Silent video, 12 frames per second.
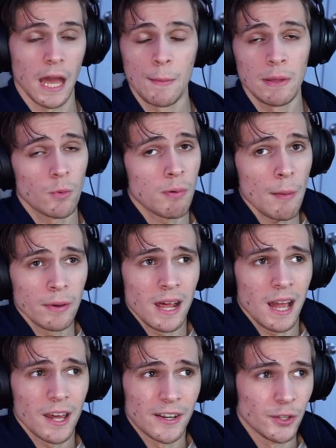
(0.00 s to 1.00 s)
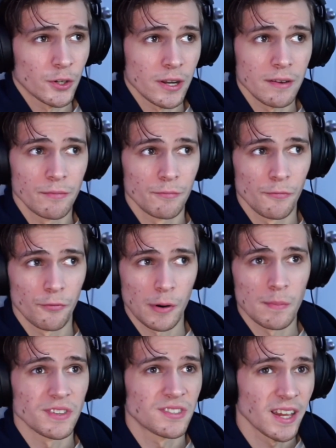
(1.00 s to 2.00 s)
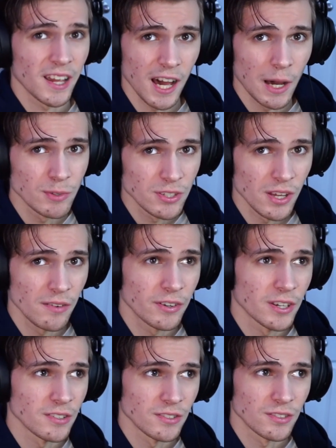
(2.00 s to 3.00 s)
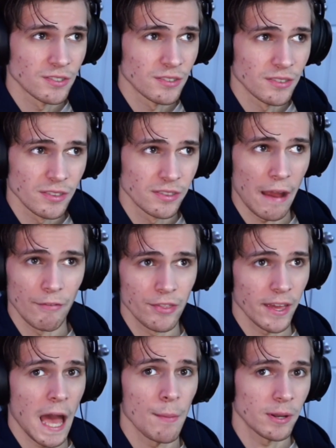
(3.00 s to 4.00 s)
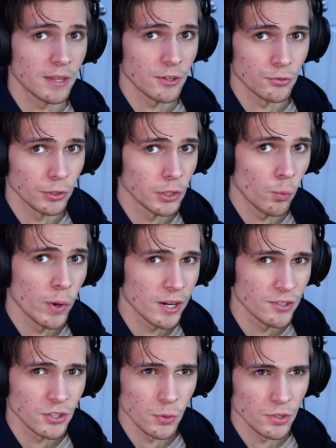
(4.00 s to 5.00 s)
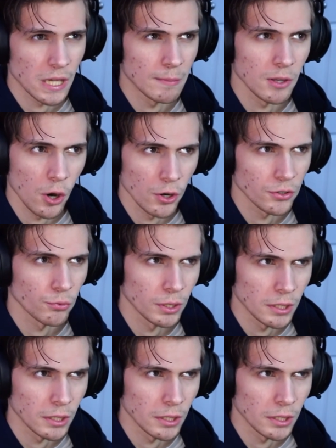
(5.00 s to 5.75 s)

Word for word: I mean, we're probably not going to learn it from the sitcom stuff because everything happening there is really weird, so it's going to be hard to